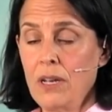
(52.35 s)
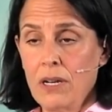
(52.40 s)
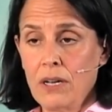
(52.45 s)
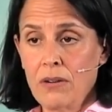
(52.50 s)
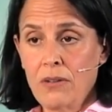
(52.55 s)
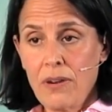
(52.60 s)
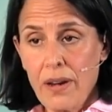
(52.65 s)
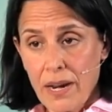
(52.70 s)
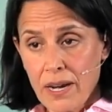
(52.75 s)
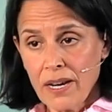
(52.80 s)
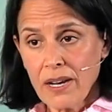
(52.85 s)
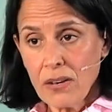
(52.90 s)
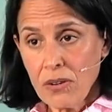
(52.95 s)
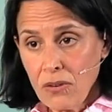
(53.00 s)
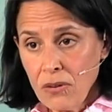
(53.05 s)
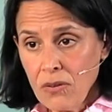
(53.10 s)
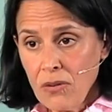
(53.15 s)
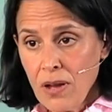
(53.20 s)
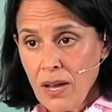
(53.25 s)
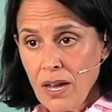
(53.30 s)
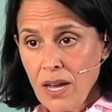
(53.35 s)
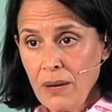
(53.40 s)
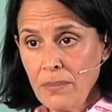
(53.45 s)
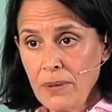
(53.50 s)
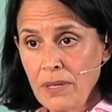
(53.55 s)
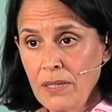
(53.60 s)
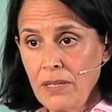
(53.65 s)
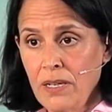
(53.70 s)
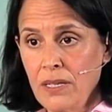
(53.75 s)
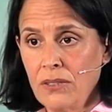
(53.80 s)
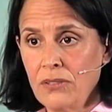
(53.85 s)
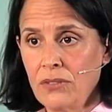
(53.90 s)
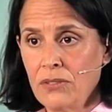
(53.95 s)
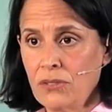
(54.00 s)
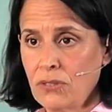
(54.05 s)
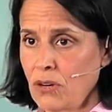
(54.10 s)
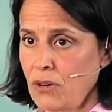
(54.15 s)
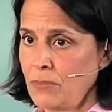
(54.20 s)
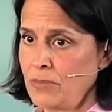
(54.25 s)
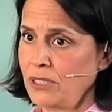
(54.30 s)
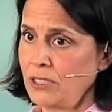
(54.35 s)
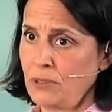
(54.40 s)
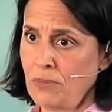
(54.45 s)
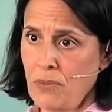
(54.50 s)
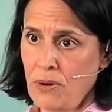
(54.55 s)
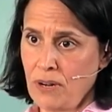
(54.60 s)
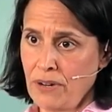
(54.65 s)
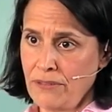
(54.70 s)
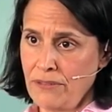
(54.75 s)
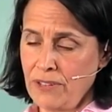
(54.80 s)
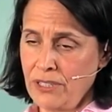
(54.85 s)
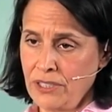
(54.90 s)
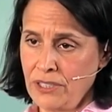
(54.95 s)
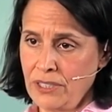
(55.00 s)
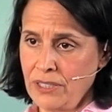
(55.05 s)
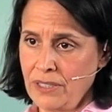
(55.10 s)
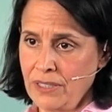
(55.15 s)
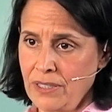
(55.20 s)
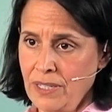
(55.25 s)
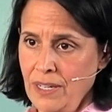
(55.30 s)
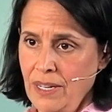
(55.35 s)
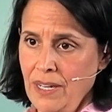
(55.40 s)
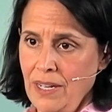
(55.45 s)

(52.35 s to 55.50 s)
creating a new habit is so much more efficient